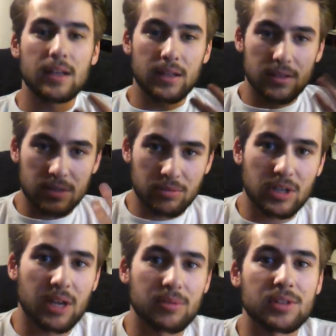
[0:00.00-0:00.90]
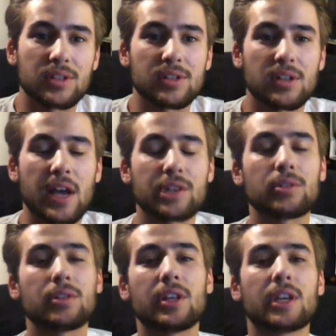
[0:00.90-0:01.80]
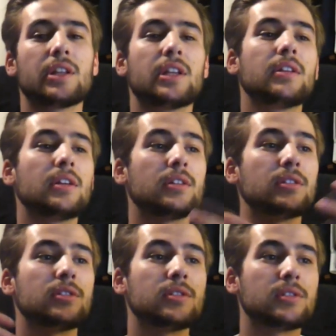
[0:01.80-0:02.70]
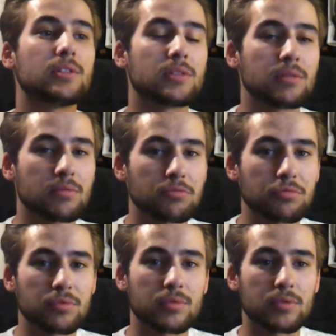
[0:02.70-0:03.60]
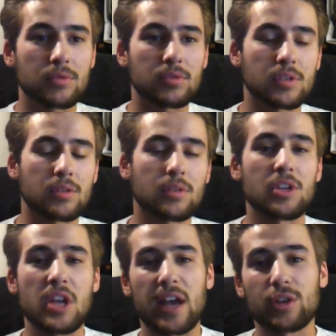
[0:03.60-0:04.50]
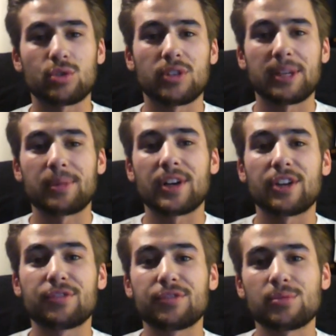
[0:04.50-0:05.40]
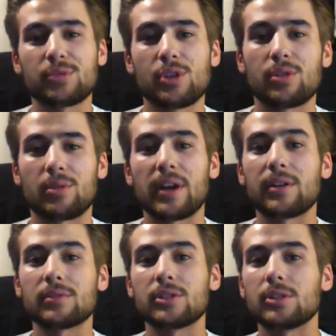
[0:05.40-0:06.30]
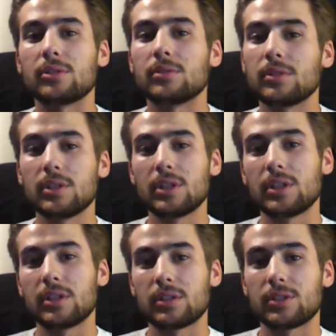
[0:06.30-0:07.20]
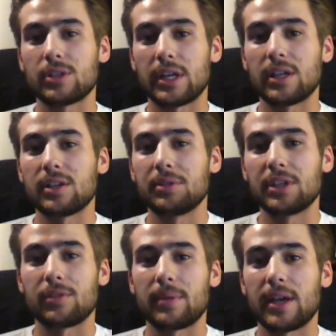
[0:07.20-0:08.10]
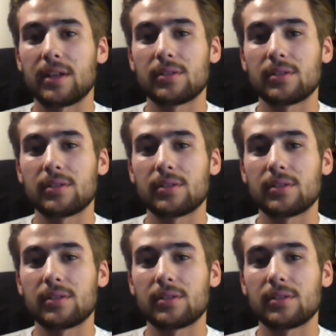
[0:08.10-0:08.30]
Sometimes it's just a natural thing that there's natural MRF going around, so try and get away from that